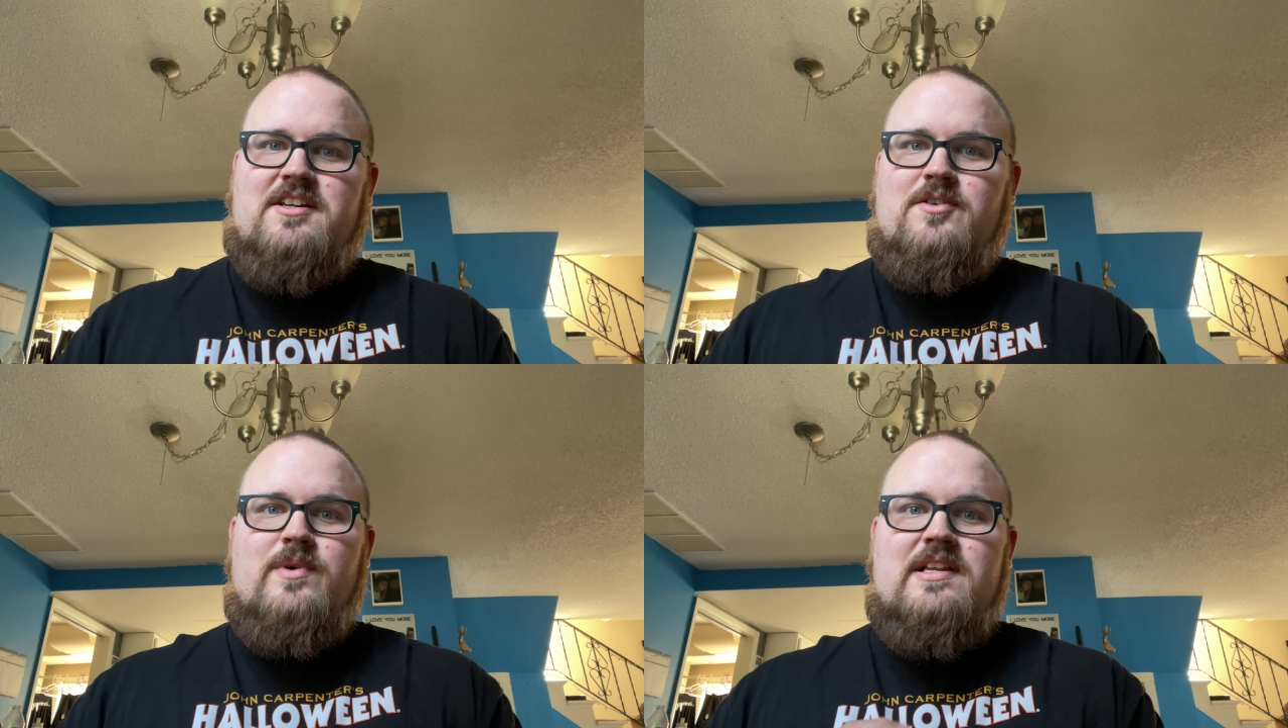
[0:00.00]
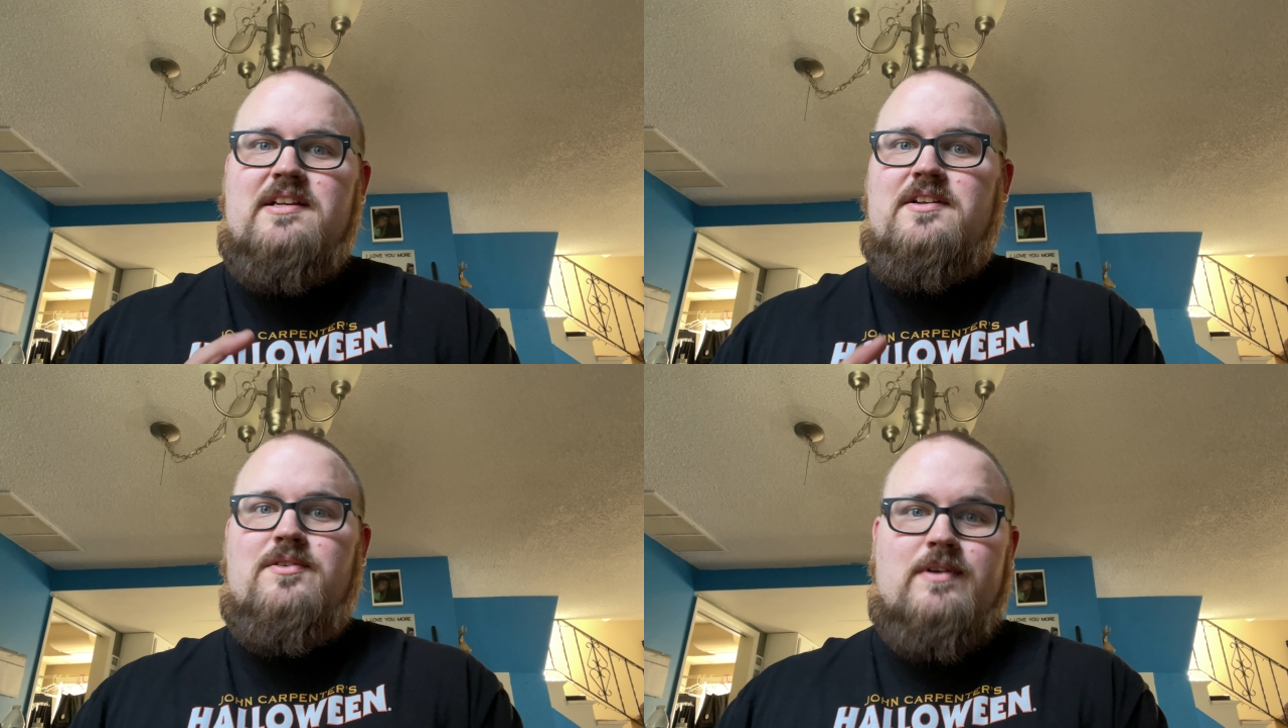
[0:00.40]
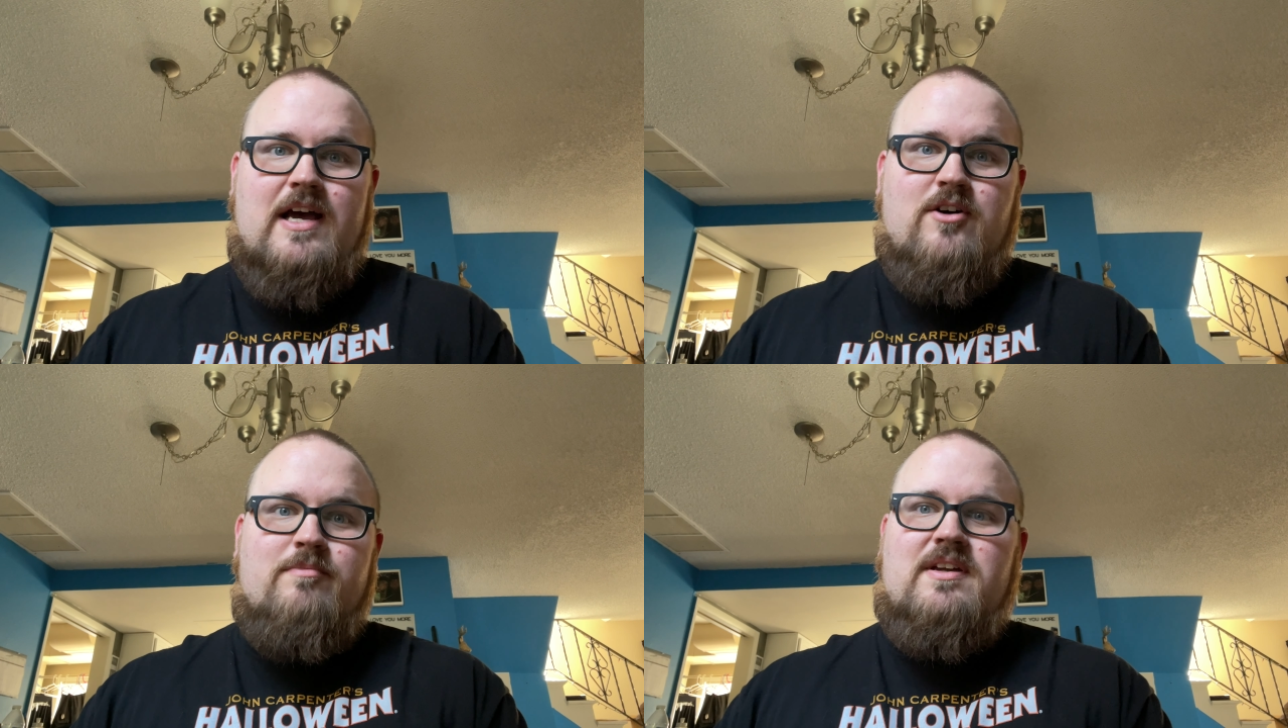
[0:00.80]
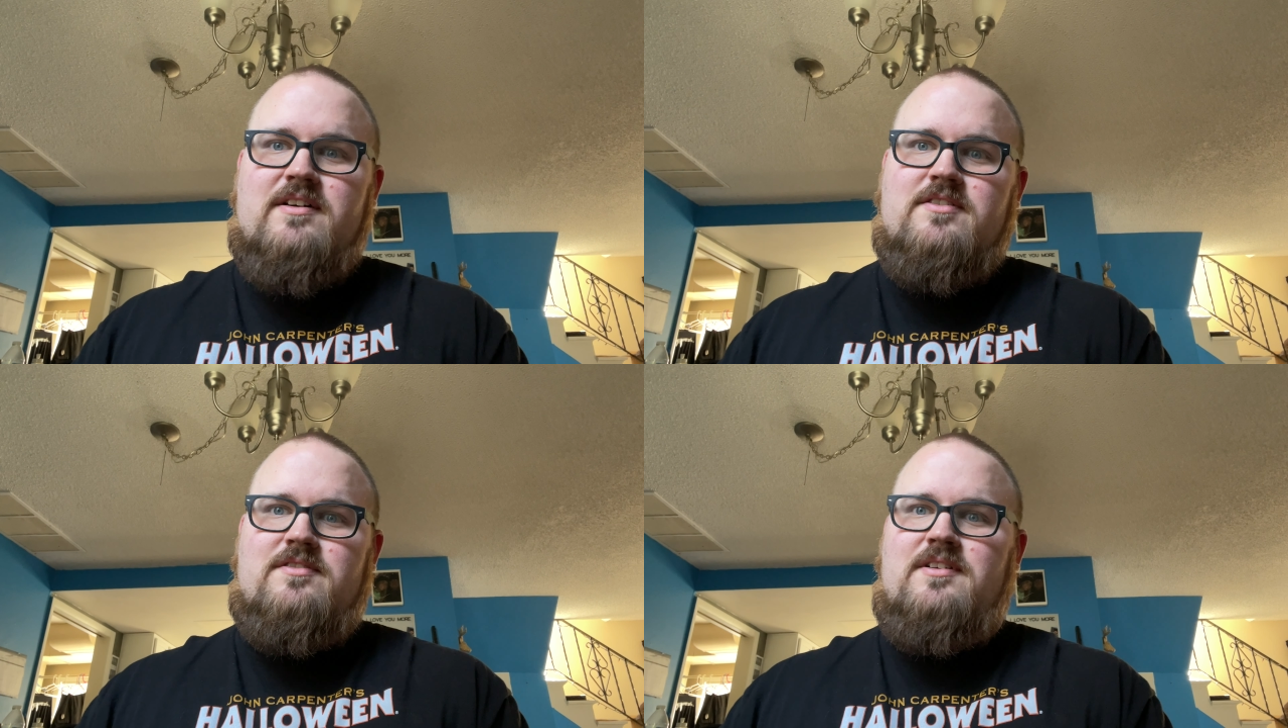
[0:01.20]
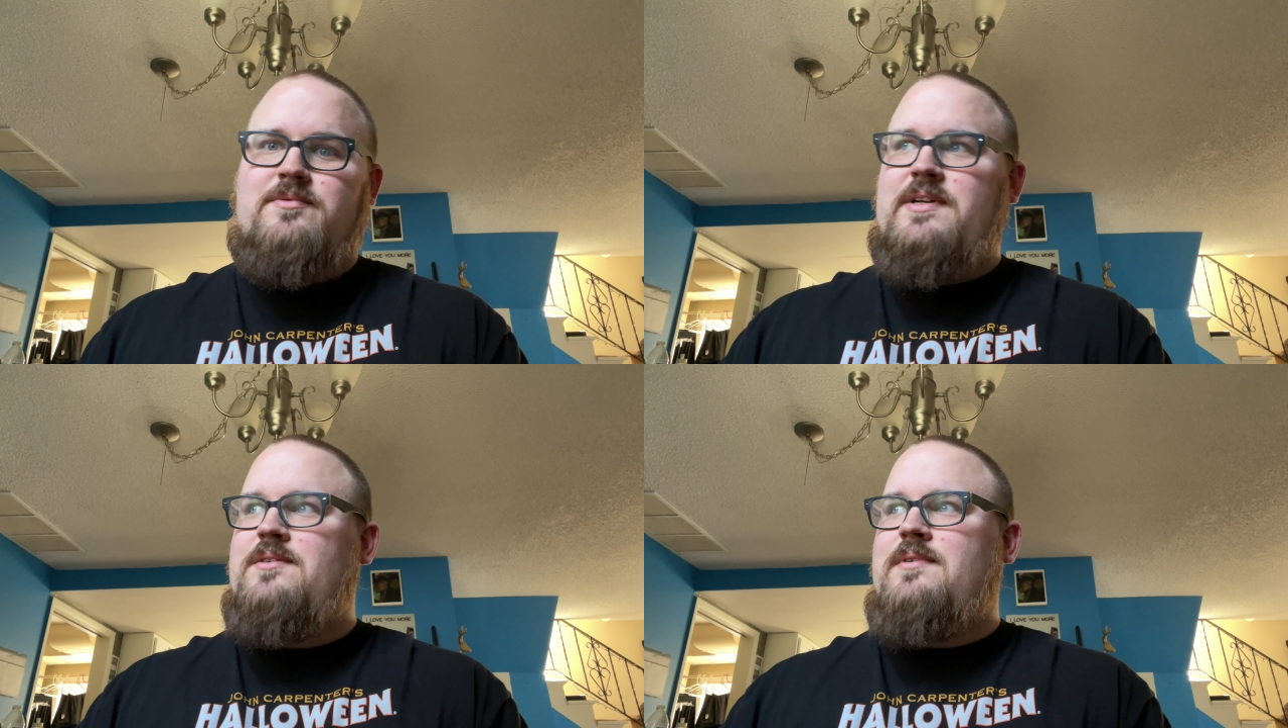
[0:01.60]
we need to know now because,
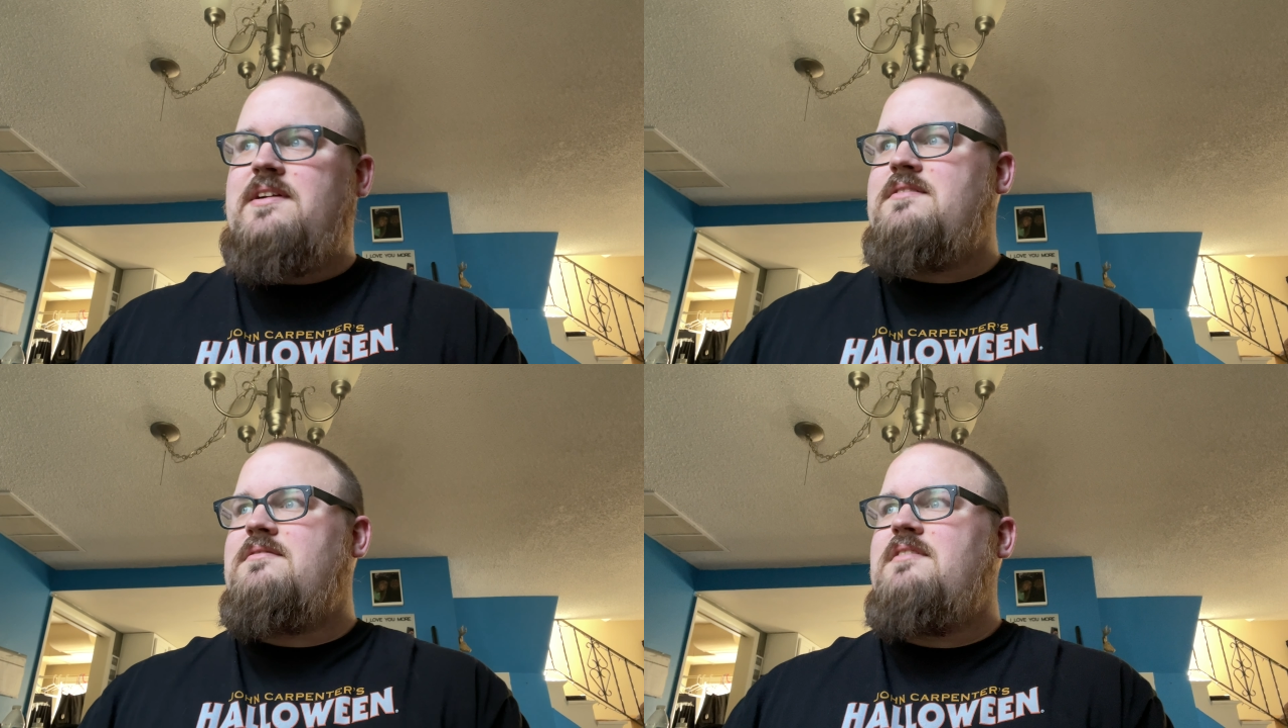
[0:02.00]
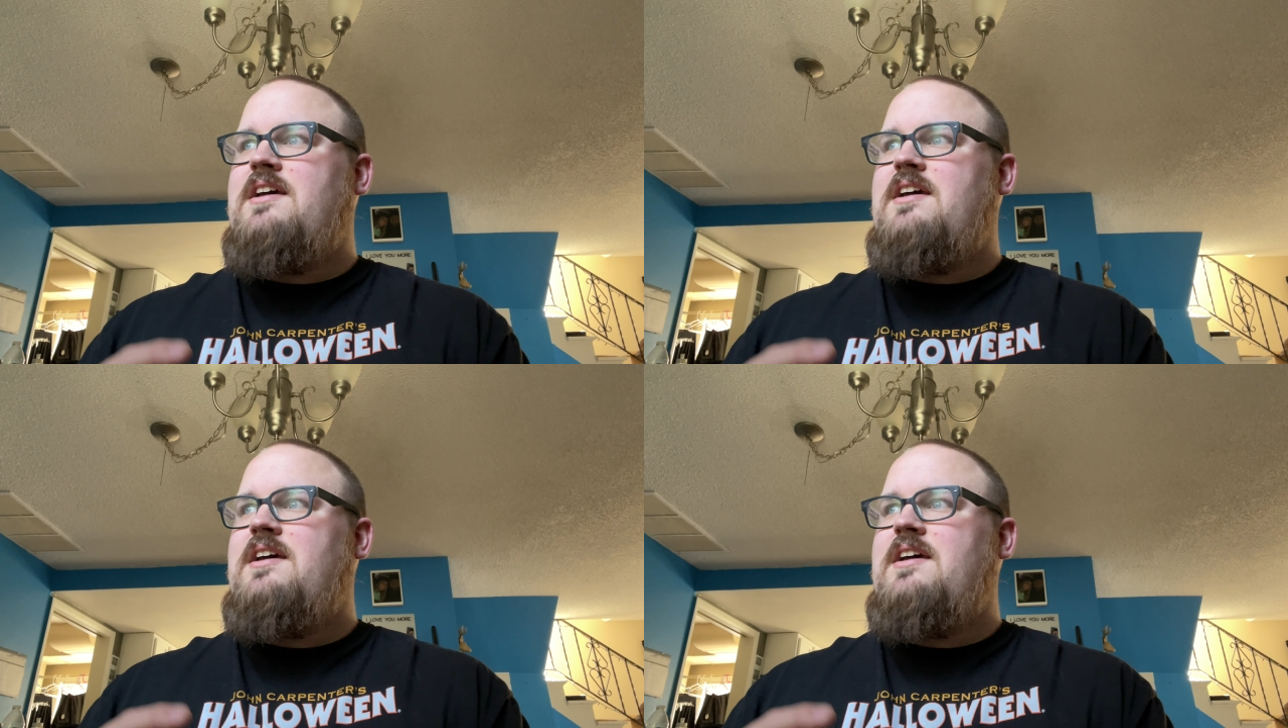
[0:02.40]
we don't want